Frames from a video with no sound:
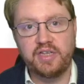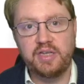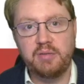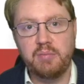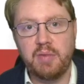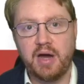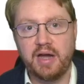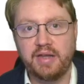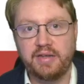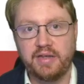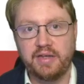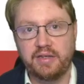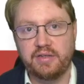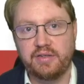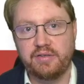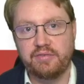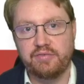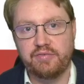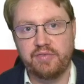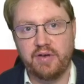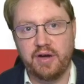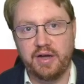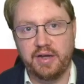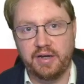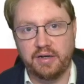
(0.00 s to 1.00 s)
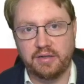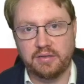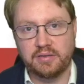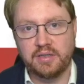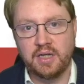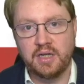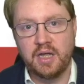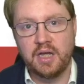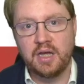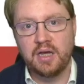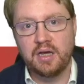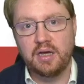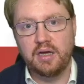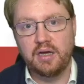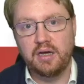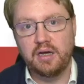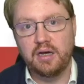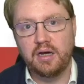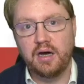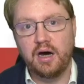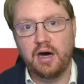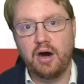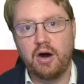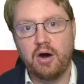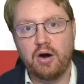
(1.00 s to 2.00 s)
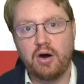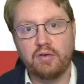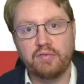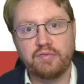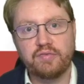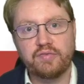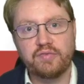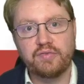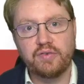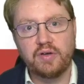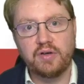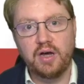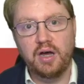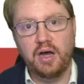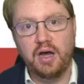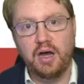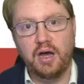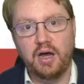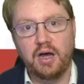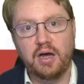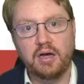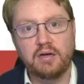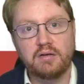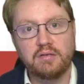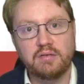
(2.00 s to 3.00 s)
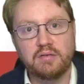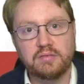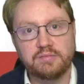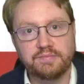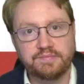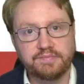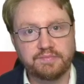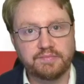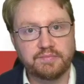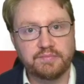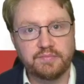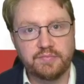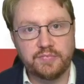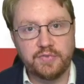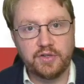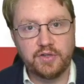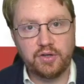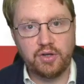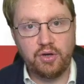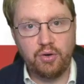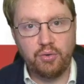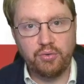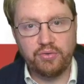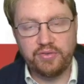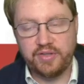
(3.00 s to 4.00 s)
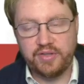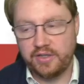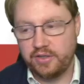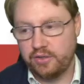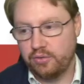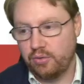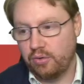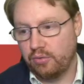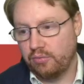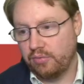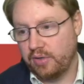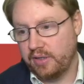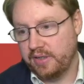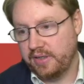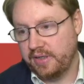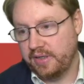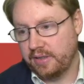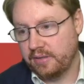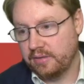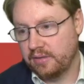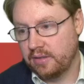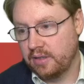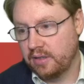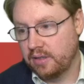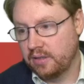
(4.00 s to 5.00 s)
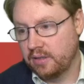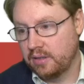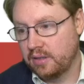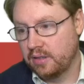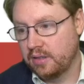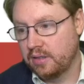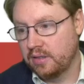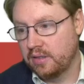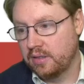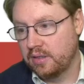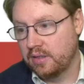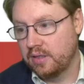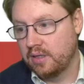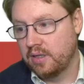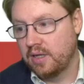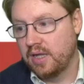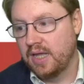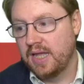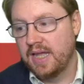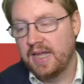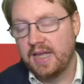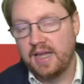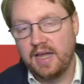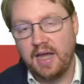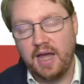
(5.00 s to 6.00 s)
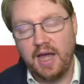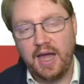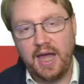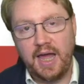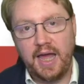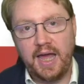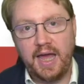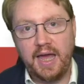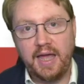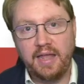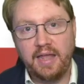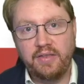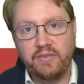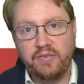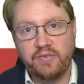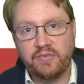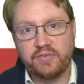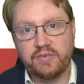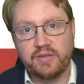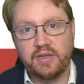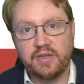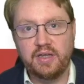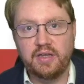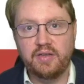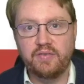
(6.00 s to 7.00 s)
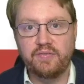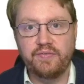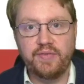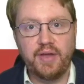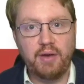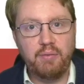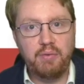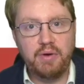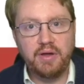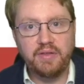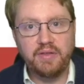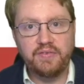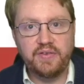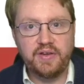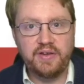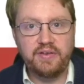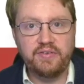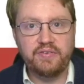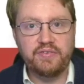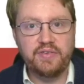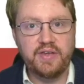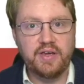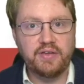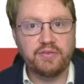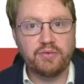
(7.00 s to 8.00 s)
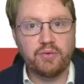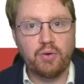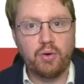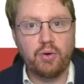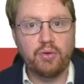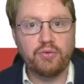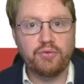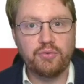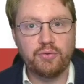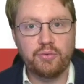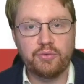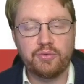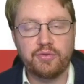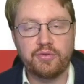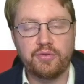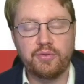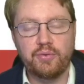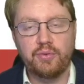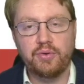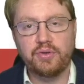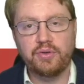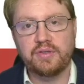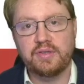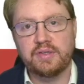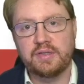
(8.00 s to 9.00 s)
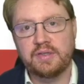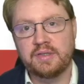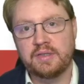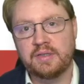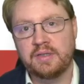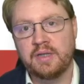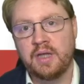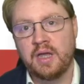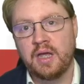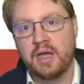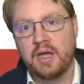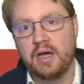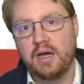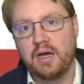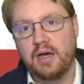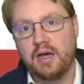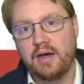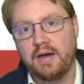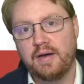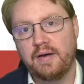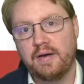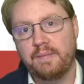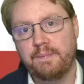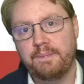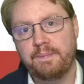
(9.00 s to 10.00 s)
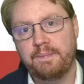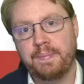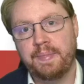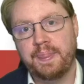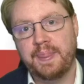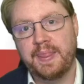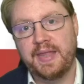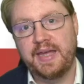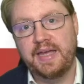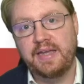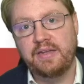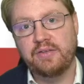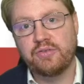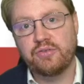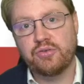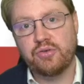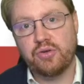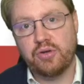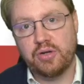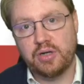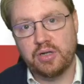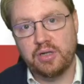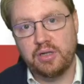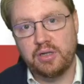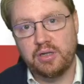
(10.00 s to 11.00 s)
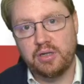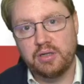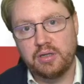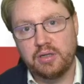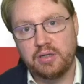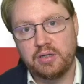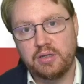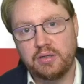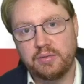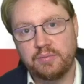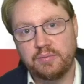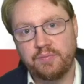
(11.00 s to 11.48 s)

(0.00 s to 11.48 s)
identifier of the code that you are running. And nowadays, there's also certain internal